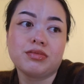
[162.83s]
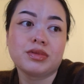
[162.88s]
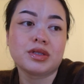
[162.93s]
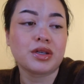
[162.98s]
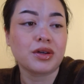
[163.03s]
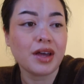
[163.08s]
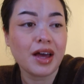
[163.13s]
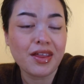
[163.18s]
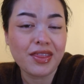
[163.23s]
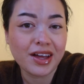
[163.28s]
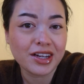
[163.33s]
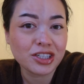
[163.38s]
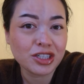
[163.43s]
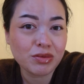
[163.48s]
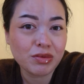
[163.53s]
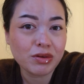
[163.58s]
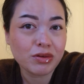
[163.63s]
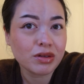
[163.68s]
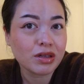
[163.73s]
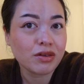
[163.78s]
So yeah, that
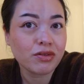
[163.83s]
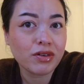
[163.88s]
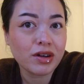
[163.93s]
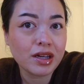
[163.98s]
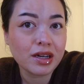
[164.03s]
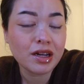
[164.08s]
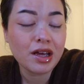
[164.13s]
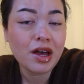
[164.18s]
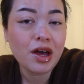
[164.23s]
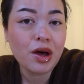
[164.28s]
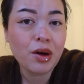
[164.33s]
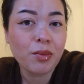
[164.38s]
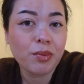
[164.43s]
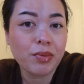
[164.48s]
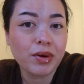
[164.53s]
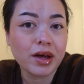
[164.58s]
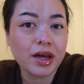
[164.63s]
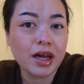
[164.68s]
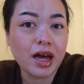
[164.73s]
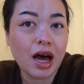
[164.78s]
should be really fun,
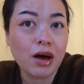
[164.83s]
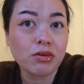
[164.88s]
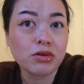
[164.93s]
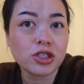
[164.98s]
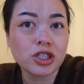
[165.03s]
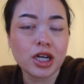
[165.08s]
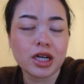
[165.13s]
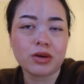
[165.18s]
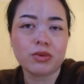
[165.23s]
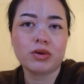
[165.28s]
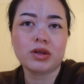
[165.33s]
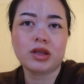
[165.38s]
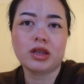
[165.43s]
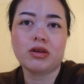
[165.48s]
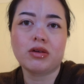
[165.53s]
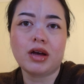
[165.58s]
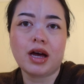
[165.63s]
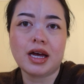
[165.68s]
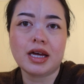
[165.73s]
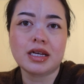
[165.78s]
but I will check with you
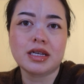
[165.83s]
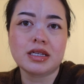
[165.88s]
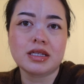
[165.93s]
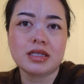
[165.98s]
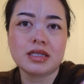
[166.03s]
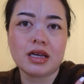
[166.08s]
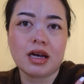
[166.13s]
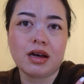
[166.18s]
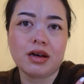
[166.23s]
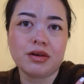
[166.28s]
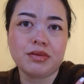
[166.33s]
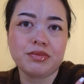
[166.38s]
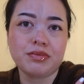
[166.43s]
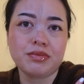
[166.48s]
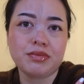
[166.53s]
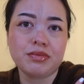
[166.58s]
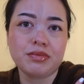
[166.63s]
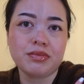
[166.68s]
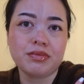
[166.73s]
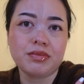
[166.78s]
guys
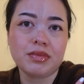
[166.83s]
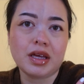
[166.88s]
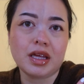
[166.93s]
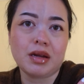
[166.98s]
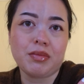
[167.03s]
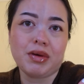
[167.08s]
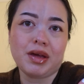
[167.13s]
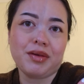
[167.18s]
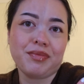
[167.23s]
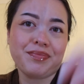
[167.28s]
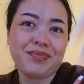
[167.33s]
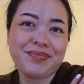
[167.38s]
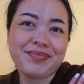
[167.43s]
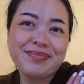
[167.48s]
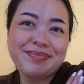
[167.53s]
in a bit.